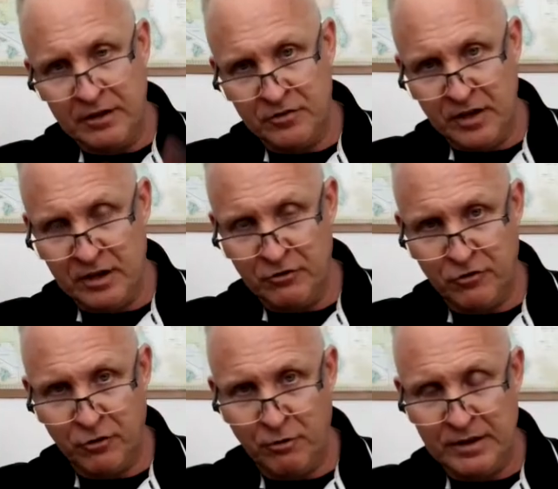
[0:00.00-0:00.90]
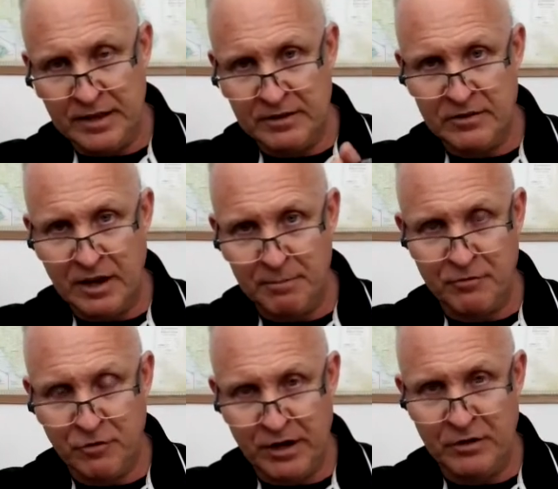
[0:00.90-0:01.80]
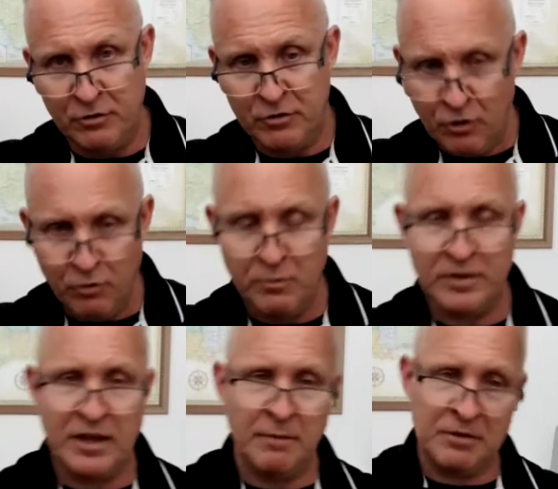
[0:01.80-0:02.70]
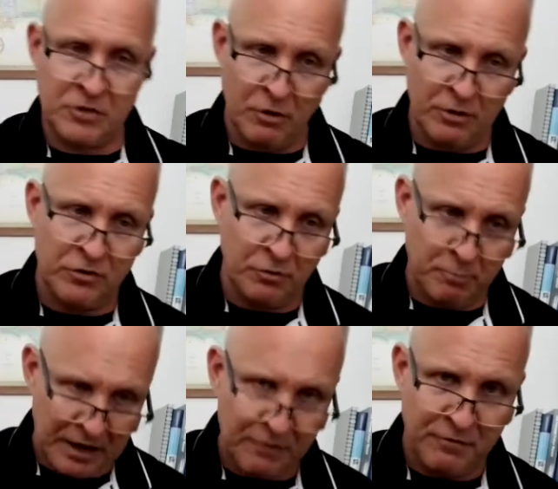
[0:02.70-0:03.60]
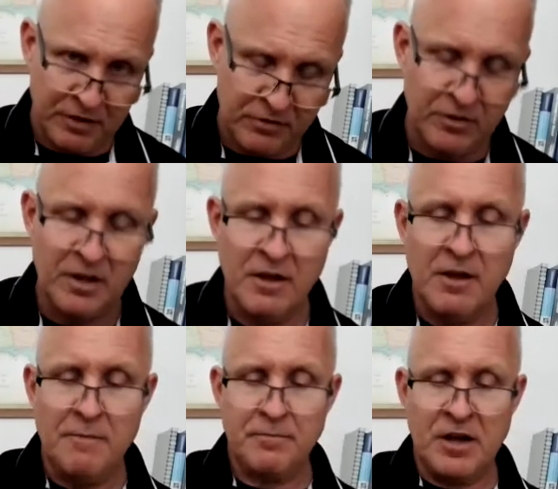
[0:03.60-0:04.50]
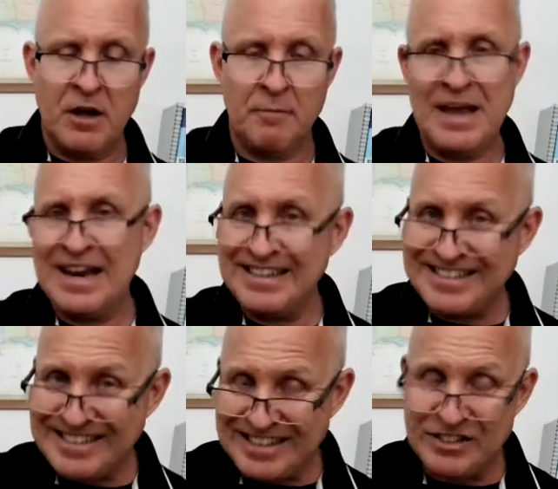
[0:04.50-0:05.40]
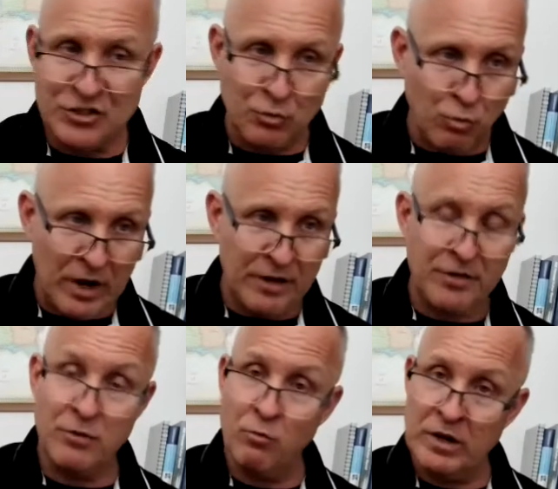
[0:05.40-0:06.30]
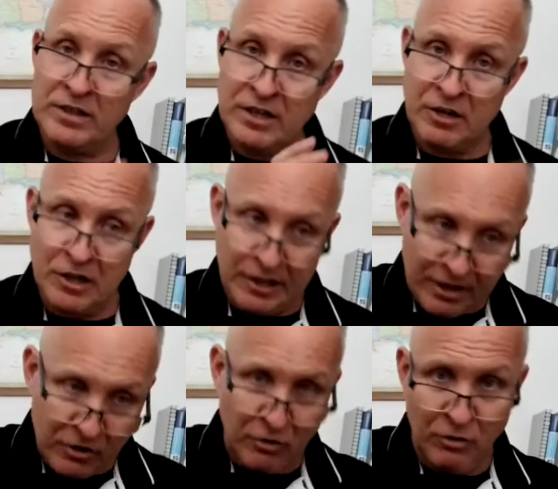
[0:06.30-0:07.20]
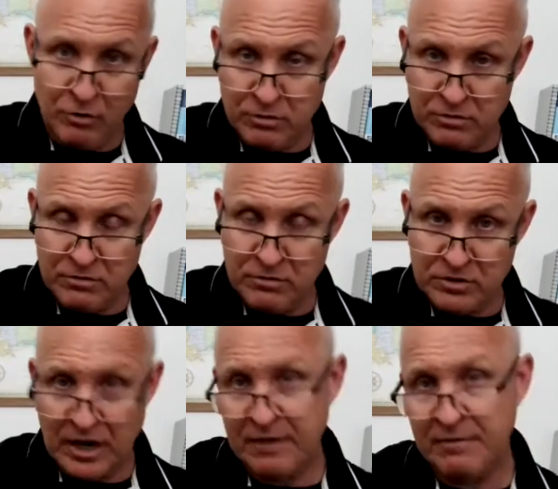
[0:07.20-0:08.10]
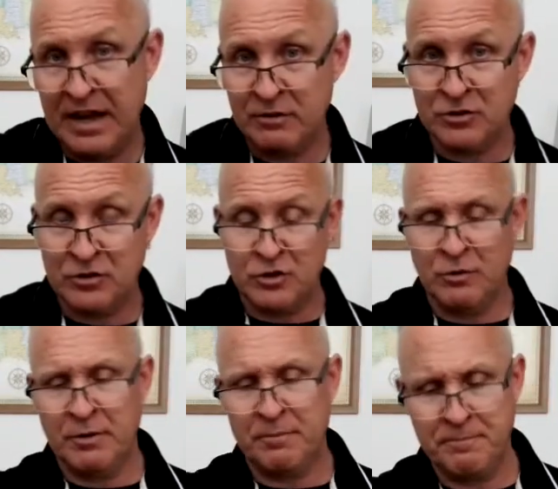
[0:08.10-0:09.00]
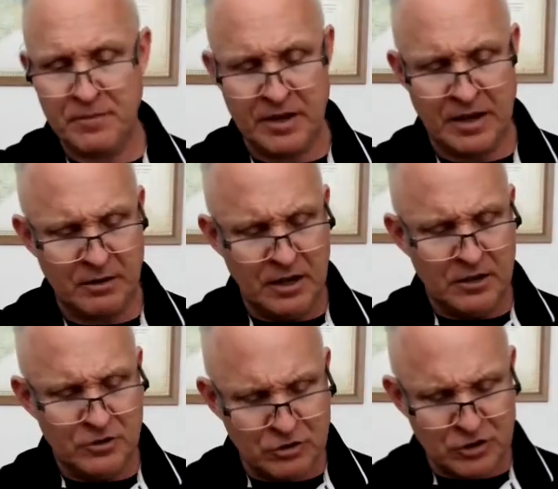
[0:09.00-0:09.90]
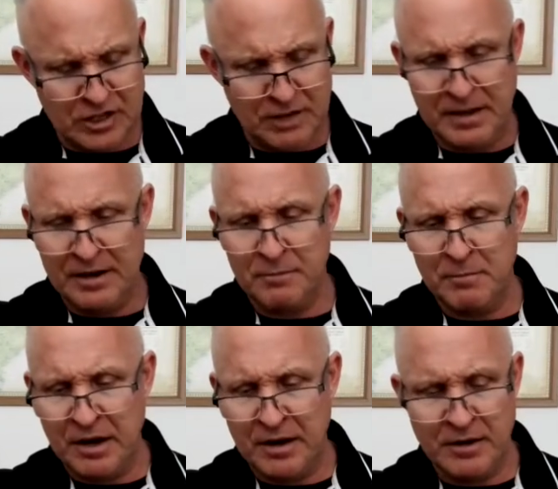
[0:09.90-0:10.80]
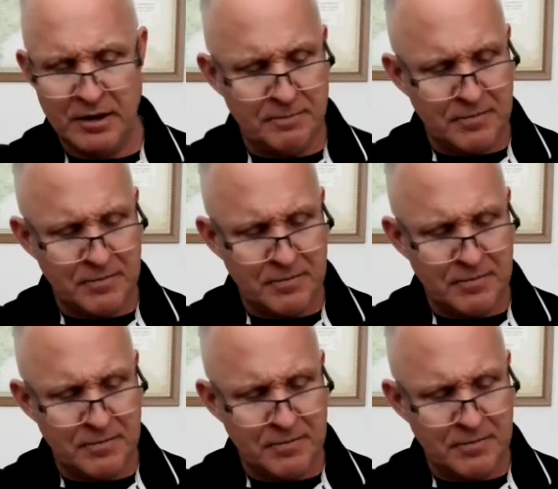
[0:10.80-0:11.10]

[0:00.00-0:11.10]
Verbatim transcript: and, and assuring that the type of training you're doing with them is going to benefit um, and assist with what the clinical side of the house is doing. Okay, so just keep that in mind.